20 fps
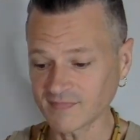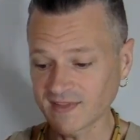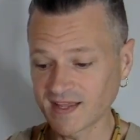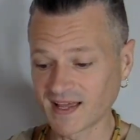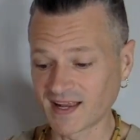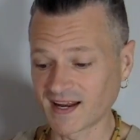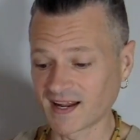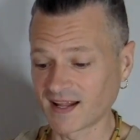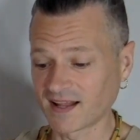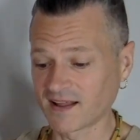
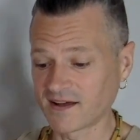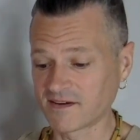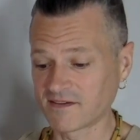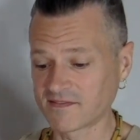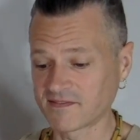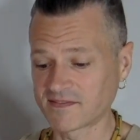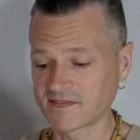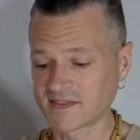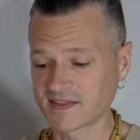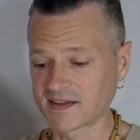I
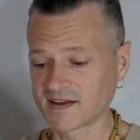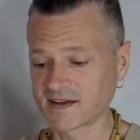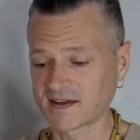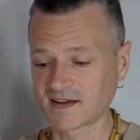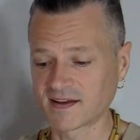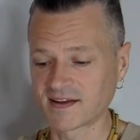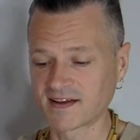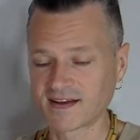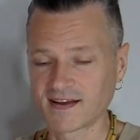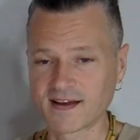love the
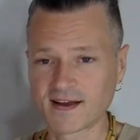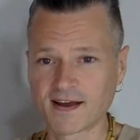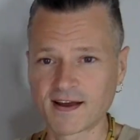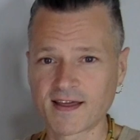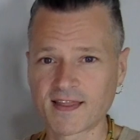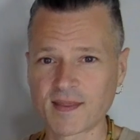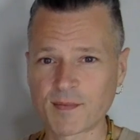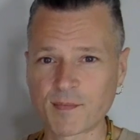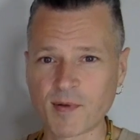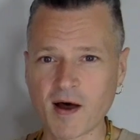
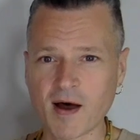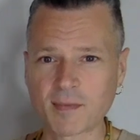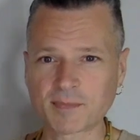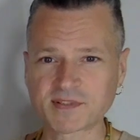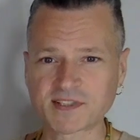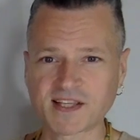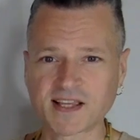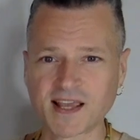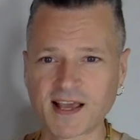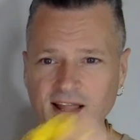the
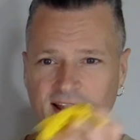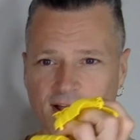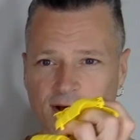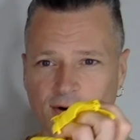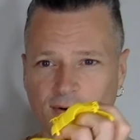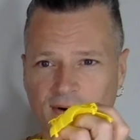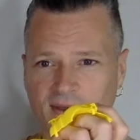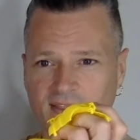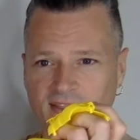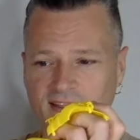pops of
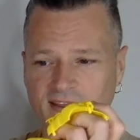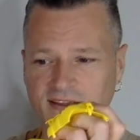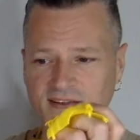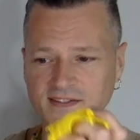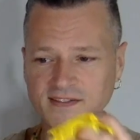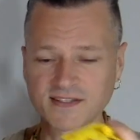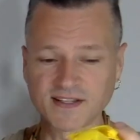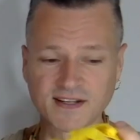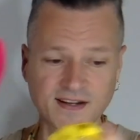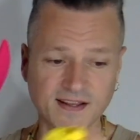yellow in
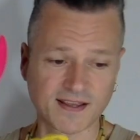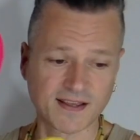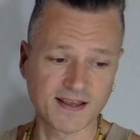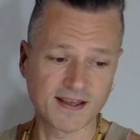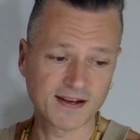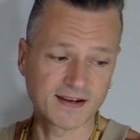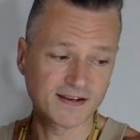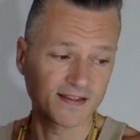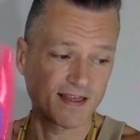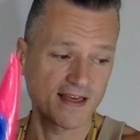these, and
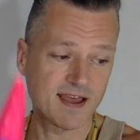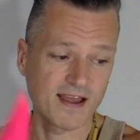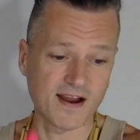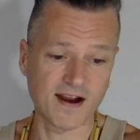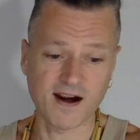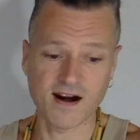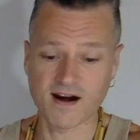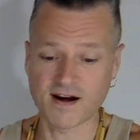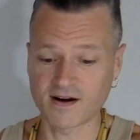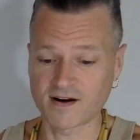again, they
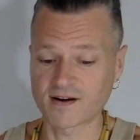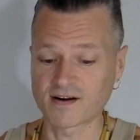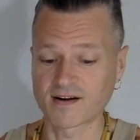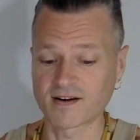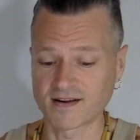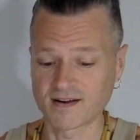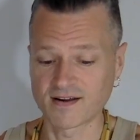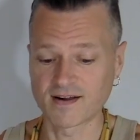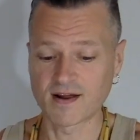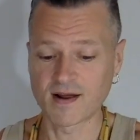are
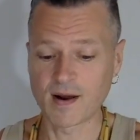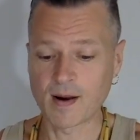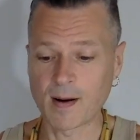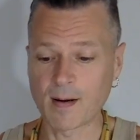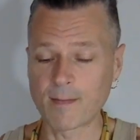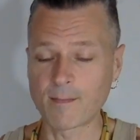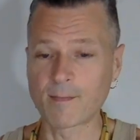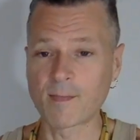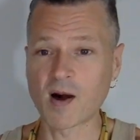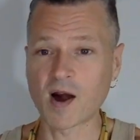
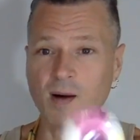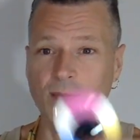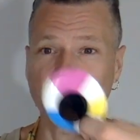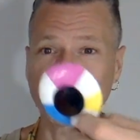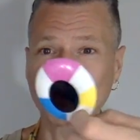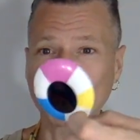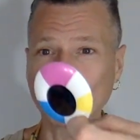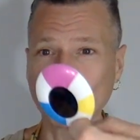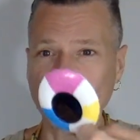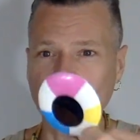Barbie
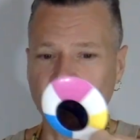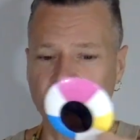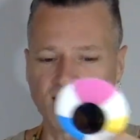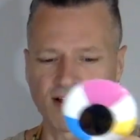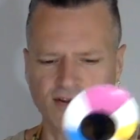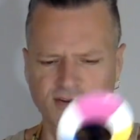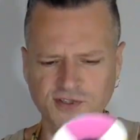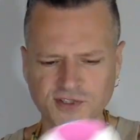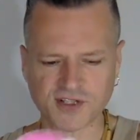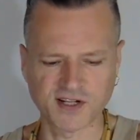core
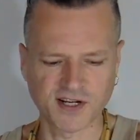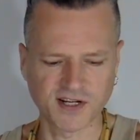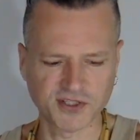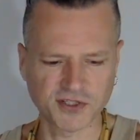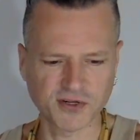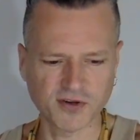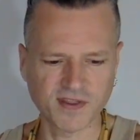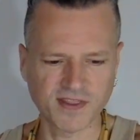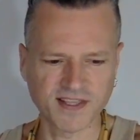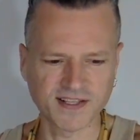colors. Did I
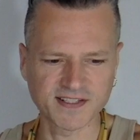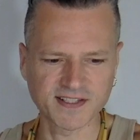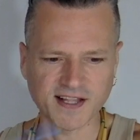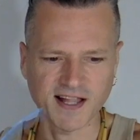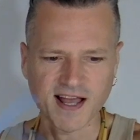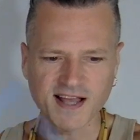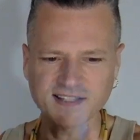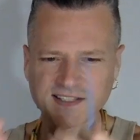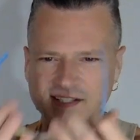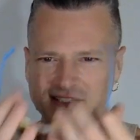show you these
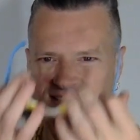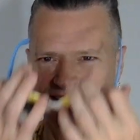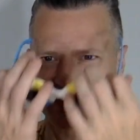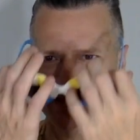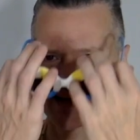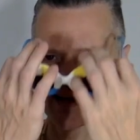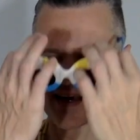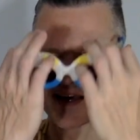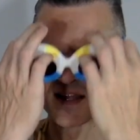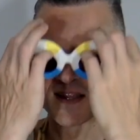glasses?
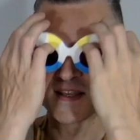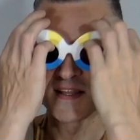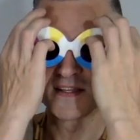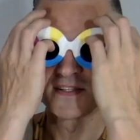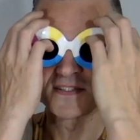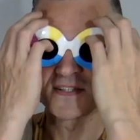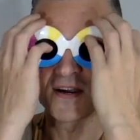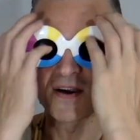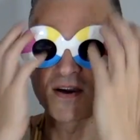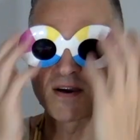
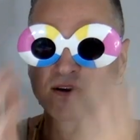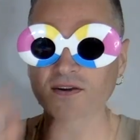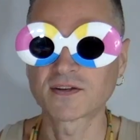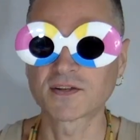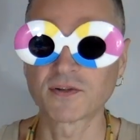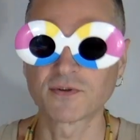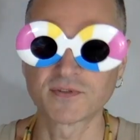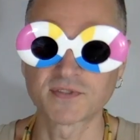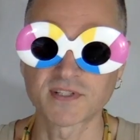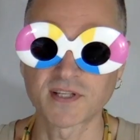these are
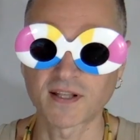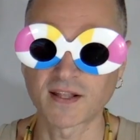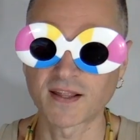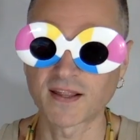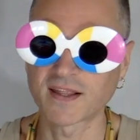too silly.